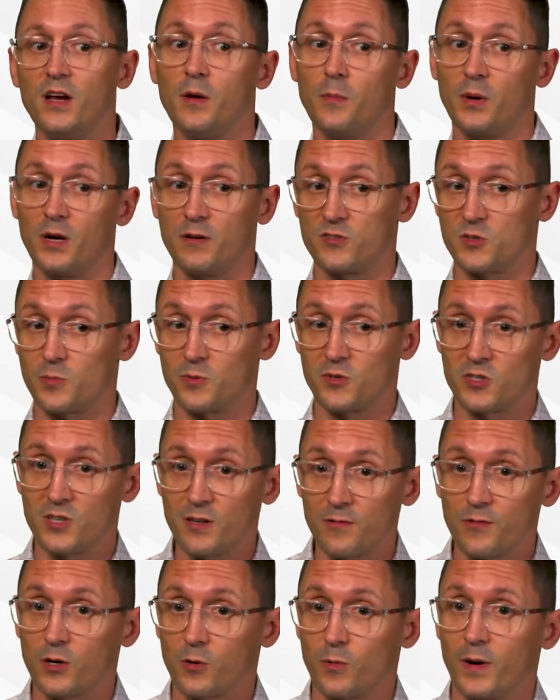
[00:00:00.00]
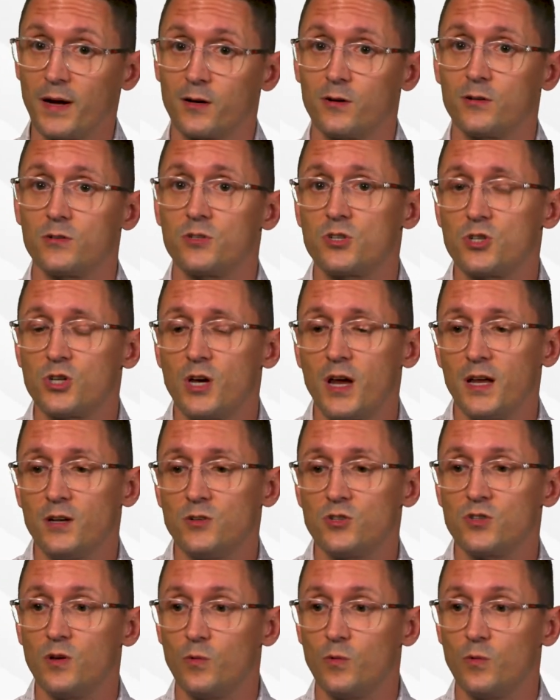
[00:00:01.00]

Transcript: but if specific records change,